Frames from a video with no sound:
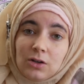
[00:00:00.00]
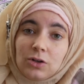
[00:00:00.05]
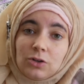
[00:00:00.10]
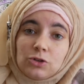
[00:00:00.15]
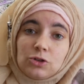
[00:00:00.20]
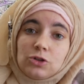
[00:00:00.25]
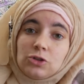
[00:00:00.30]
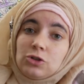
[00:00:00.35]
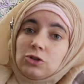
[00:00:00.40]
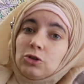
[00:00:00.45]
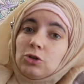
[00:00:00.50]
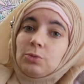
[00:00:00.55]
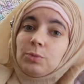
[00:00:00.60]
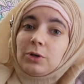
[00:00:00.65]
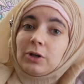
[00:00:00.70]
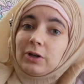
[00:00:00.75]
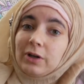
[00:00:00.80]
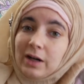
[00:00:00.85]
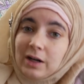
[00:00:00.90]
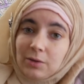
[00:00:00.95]

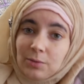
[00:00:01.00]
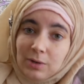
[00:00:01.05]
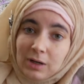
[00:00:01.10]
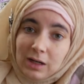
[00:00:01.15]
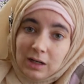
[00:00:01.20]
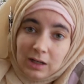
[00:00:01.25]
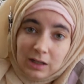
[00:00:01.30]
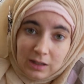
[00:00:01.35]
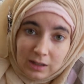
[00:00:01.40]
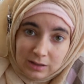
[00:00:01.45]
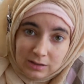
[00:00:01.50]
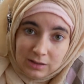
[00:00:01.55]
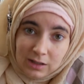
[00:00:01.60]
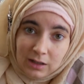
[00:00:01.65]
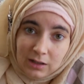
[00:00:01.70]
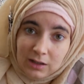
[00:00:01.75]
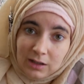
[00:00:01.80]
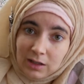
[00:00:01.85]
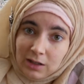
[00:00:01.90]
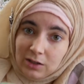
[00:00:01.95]
super great at reading and
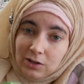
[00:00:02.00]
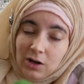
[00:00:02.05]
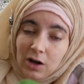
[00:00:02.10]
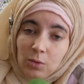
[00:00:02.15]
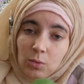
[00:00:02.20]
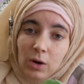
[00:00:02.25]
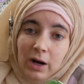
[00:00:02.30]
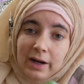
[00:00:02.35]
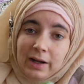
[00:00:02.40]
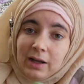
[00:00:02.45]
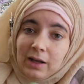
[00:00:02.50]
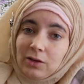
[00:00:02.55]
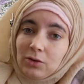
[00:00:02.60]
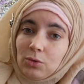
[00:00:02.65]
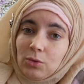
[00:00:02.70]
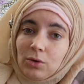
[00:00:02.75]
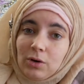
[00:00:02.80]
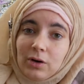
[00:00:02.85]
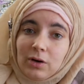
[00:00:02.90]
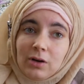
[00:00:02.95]
excelling and not whining
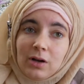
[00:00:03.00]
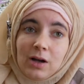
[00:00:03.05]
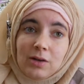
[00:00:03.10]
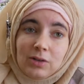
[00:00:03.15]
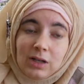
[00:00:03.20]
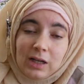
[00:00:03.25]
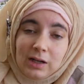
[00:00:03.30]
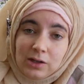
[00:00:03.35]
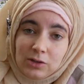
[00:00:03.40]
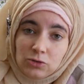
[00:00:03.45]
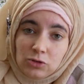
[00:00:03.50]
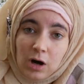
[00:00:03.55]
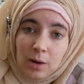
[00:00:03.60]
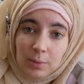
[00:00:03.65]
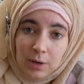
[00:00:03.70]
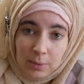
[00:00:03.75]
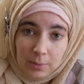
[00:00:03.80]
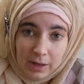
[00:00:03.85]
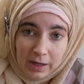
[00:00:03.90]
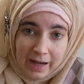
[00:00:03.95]
or having any
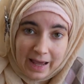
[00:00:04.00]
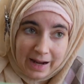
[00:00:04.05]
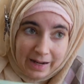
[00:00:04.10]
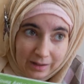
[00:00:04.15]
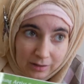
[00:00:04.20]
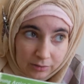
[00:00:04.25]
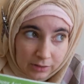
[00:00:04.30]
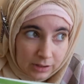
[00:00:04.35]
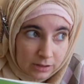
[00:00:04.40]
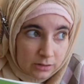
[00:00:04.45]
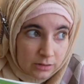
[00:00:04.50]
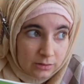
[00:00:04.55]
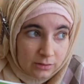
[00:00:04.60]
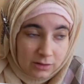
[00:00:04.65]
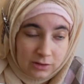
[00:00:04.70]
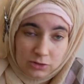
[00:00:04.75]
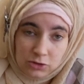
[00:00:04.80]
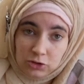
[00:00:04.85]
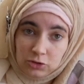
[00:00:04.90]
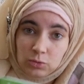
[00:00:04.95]
drama about any of it
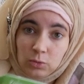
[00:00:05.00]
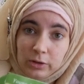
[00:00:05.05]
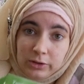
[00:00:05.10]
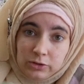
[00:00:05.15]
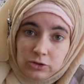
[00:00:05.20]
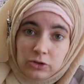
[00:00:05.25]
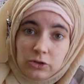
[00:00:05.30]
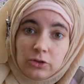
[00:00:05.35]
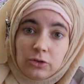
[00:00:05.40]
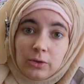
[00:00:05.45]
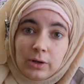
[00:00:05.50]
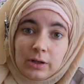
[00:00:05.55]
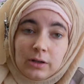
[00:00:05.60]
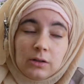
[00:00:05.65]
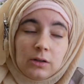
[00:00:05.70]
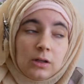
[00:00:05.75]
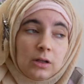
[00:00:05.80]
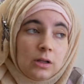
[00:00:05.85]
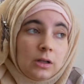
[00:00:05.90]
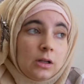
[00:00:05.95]
and just wants to do
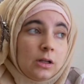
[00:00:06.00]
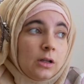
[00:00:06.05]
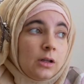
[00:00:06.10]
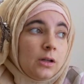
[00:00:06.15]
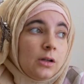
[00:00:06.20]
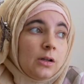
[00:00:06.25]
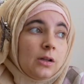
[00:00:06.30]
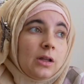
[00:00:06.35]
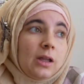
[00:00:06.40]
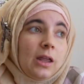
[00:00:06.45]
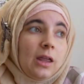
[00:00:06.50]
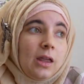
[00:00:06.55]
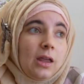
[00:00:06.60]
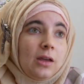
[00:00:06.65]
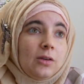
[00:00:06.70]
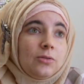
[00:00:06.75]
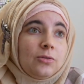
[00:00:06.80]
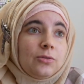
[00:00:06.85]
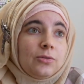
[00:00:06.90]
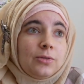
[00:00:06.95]

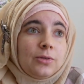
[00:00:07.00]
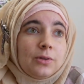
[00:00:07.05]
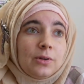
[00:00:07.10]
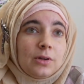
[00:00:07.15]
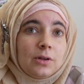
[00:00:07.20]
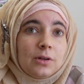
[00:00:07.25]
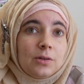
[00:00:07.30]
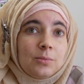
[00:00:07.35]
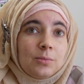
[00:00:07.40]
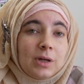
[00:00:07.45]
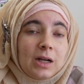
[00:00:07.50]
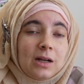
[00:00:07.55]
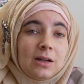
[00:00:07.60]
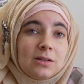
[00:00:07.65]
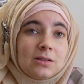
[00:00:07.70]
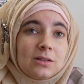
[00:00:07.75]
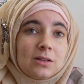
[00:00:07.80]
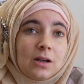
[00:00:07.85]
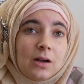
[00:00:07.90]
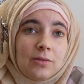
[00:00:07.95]
it.
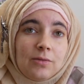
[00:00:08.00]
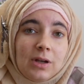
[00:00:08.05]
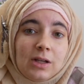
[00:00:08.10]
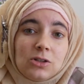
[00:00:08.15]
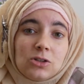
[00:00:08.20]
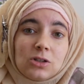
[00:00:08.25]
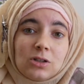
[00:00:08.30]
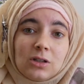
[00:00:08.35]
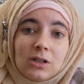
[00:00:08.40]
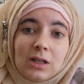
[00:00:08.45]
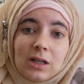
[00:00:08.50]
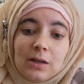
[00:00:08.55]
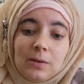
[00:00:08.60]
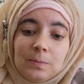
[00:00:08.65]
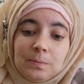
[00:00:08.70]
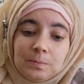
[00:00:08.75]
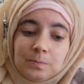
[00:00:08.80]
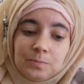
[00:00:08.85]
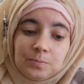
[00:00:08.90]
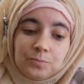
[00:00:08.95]
Because
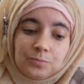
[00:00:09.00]
eventually